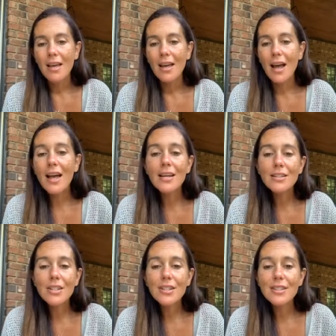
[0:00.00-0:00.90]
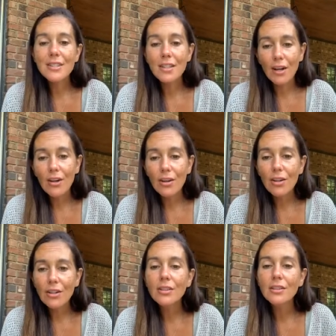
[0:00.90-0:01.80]
I just
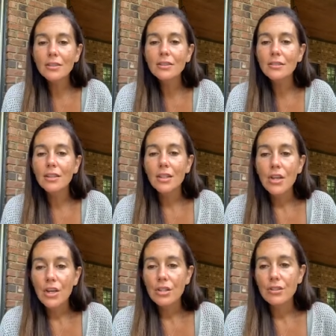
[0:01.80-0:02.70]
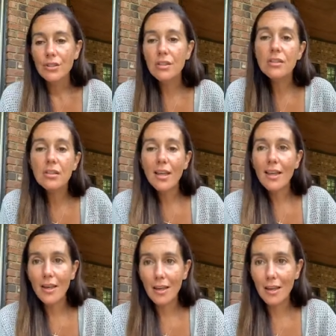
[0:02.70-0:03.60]
called to
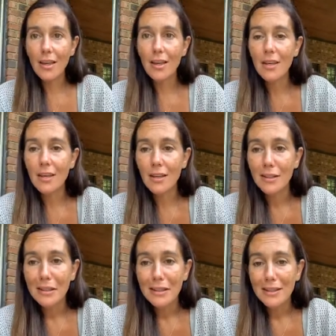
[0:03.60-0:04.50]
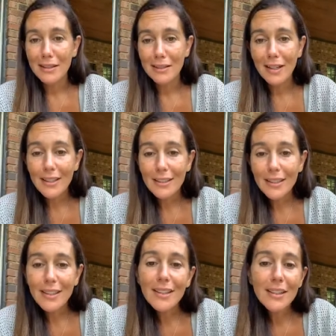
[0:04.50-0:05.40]
say I
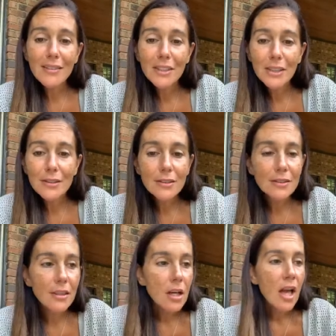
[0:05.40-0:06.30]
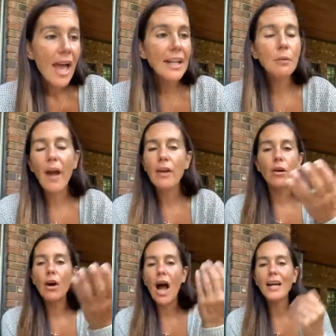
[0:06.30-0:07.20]
love you. Anyway,
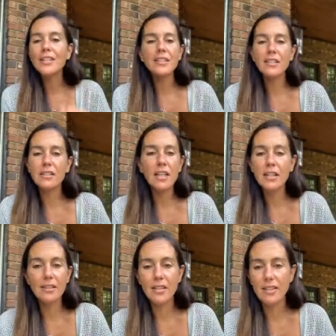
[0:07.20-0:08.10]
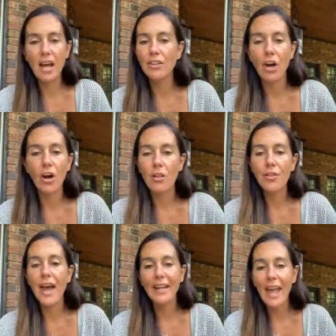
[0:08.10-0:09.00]
I just needed to tell y'all
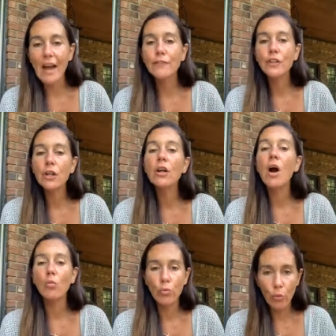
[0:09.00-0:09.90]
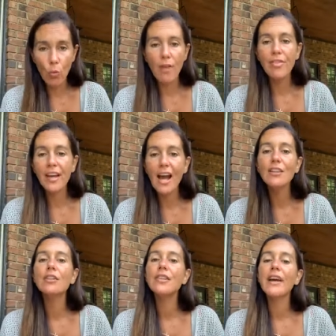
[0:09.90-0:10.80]
that after the one thing I
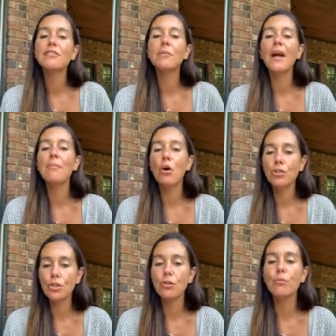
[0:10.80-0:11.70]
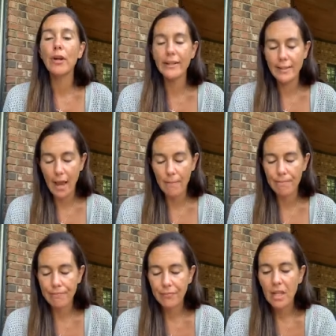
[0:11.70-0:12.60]
learned after my emotional breakdown
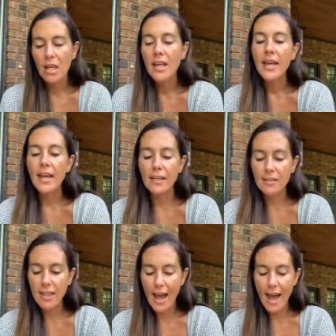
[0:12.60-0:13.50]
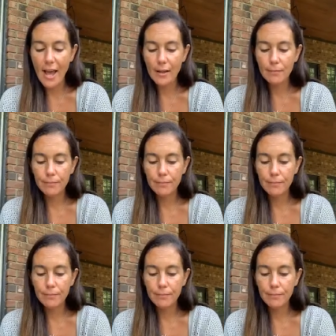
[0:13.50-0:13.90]
is that